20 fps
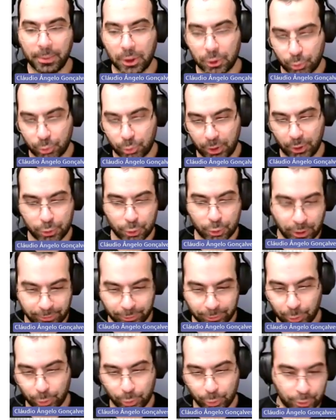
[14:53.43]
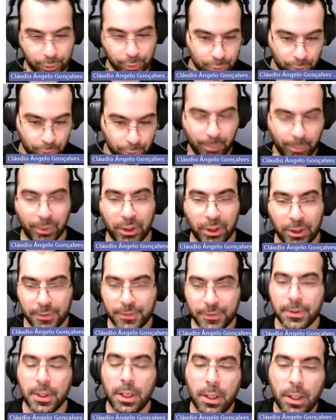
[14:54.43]
because we also give tutorials to
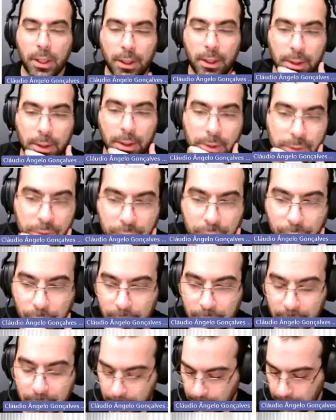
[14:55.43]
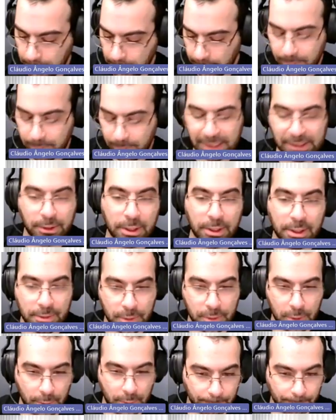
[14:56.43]
companies, and so it makes it
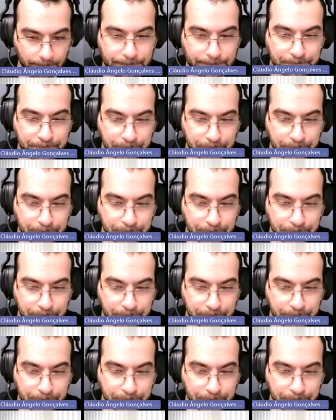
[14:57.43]
easier.